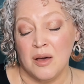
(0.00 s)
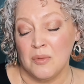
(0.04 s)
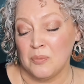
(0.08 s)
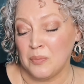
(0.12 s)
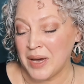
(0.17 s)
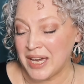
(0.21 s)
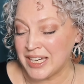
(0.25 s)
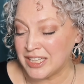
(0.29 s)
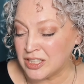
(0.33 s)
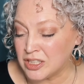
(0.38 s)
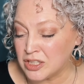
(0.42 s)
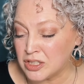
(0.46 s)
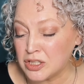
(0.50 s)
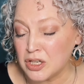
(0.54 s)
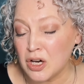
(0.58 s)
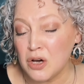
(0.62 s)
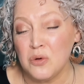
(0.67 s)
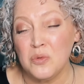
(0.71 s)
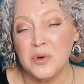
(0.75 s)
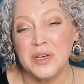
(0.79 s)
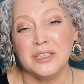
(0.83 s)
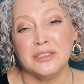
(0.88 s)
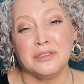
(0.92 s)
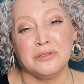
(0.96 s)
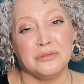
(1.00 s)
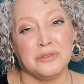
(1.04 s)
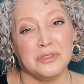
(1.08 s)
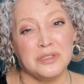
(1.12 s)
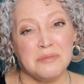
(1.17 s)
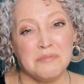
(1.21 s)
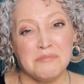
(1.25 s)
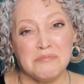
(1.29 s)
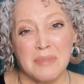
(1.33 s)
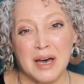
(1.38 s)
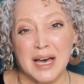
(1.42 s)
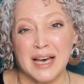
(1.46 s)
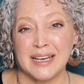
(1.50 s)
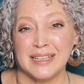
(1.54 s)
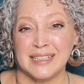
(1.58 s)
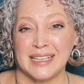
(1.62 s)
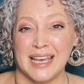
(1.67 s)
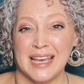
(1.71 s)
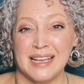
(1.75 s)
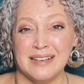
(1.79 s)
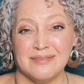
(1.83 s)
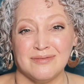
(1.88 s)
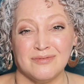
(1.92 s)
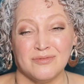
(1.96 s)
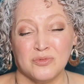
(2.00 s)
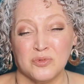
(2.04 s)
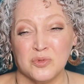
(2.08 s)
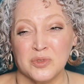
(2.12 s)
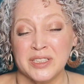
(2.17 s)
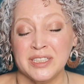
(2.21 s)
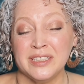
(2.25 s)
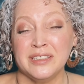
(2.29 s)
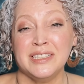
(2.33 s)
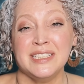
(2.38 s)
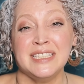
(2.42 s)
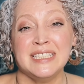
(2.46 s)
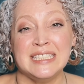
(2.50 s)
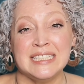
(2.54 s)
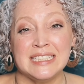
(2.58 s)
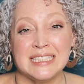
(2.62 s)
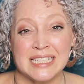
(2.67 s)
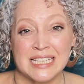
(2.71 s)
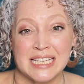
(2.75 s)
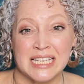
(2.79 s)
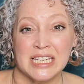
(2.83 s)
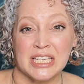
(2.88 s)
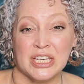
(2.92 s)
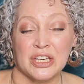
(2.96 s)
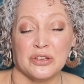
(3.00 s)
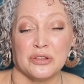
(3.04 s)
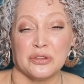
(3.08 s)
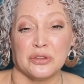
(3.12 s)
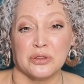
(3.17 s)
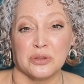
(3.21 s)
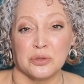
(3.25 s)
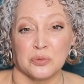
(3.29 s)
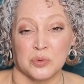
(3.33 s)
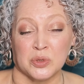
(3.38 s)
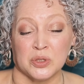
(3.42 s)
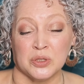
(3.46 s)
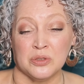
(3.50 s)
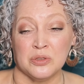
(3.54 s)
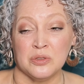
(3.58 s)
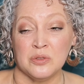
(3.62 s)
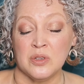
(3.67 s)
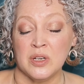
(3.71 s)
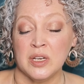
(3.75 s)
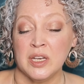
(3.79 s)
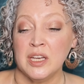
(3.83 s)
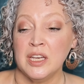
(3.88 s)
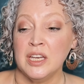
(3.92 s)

by going through the mud and really seeing it through,